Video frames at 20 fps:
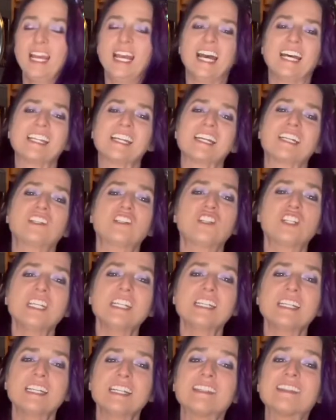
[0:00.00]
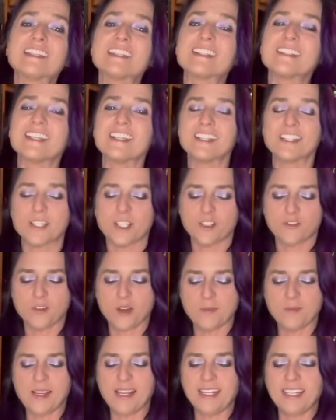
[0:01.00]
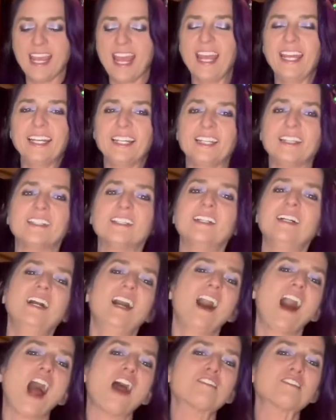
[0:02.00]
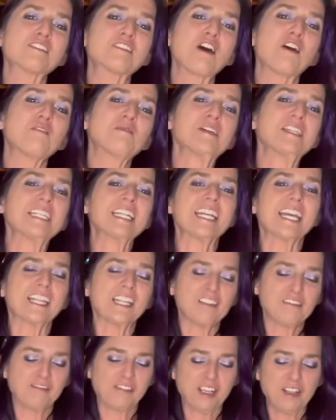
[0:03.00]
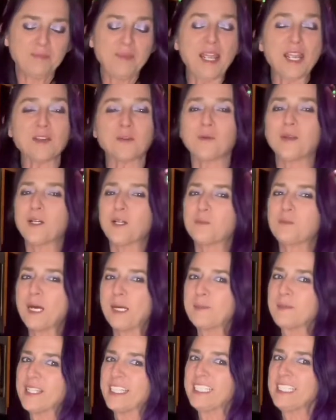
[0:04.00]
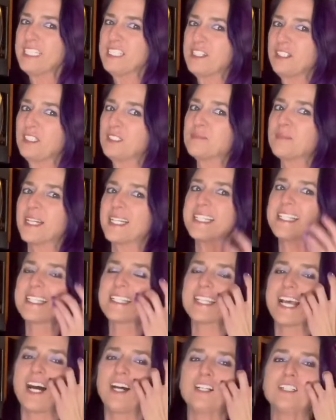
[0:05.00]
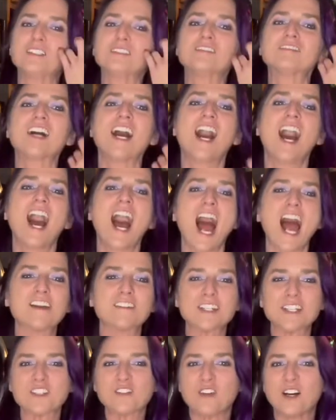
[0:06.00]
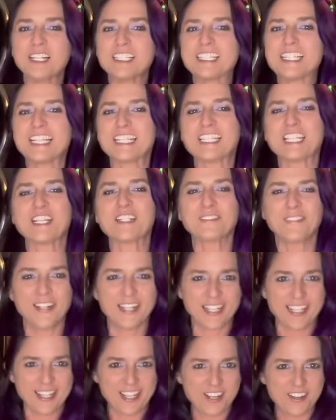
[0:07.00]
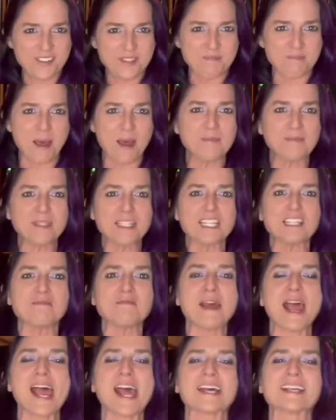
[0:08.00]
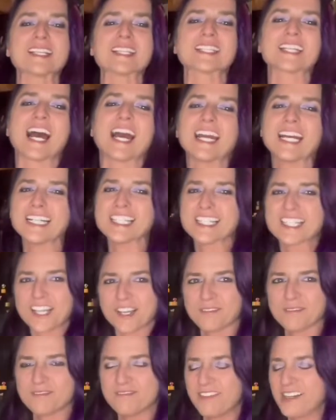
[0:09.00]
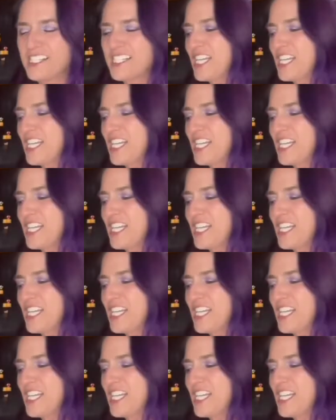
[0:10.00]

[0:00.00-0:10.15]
and I cheated. This is from a can. I was hoping to get it from a real pumpkin and do it myself. I was wanting to do one of those pumpkin masks. I had something fun